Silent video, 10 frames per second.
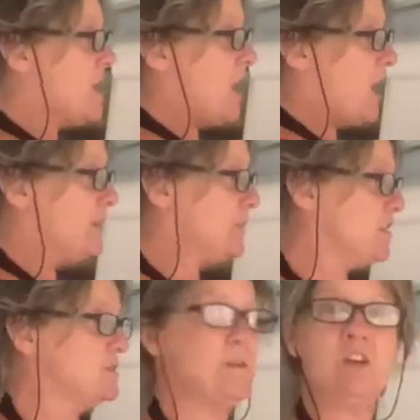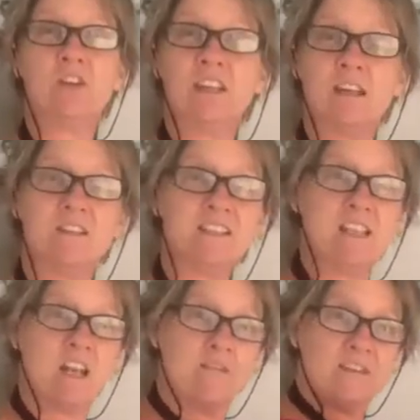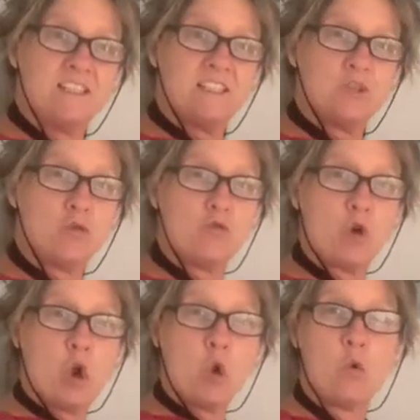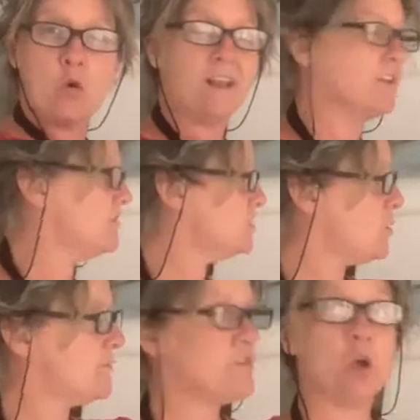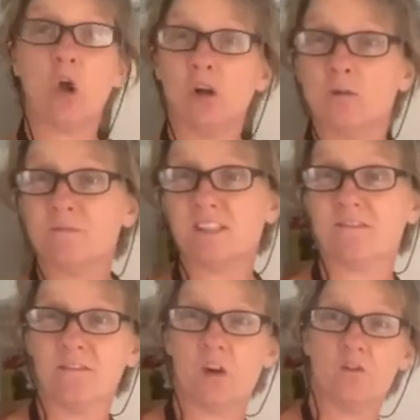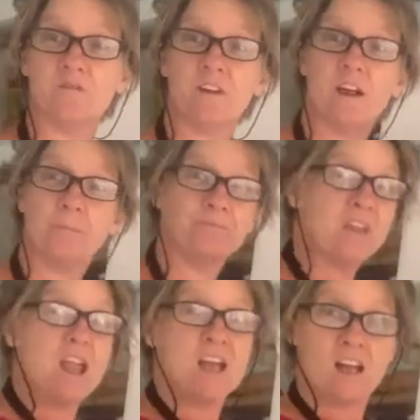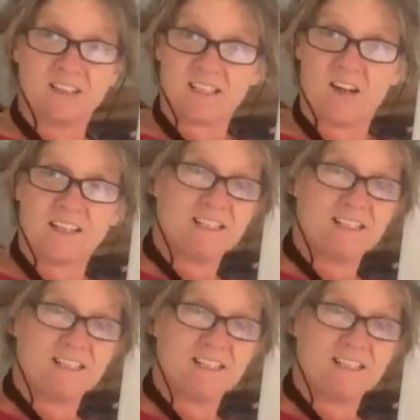I'm going to be looking at this lovely scrolling at the top of the columns of Assize